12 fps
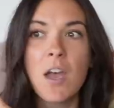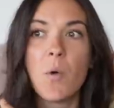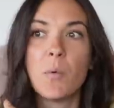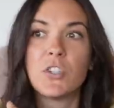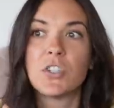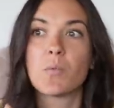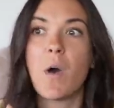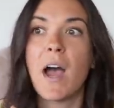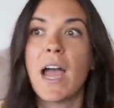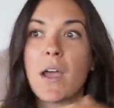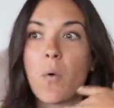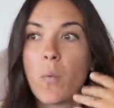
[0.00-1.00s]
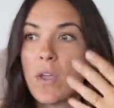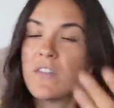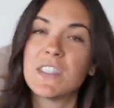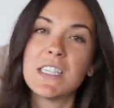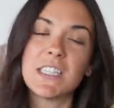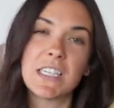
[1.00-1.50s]
which is why we've
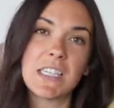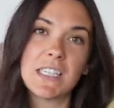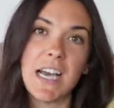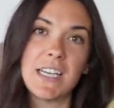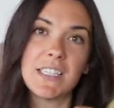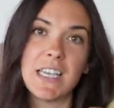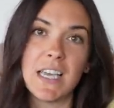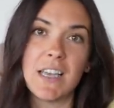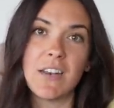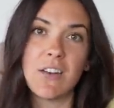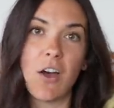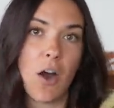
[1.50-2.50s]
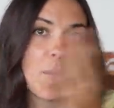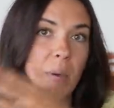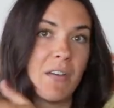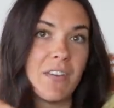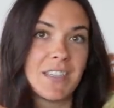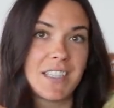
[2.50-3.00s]
seen success in our
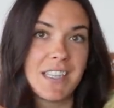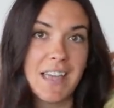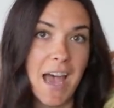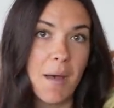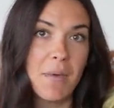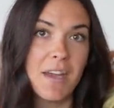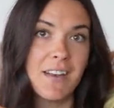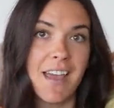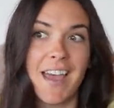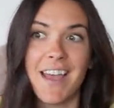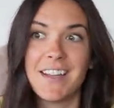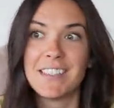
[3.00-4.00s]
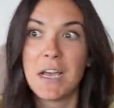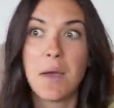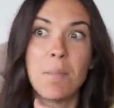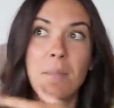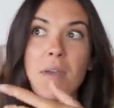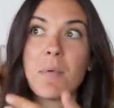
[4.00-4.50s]
pivot to the cabin and
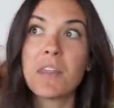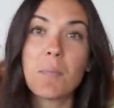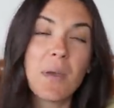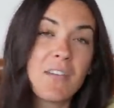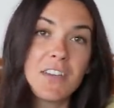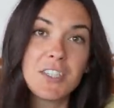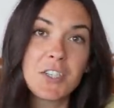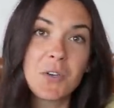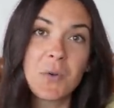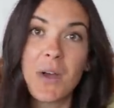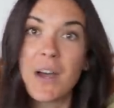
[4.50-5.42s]
maybe the pivot to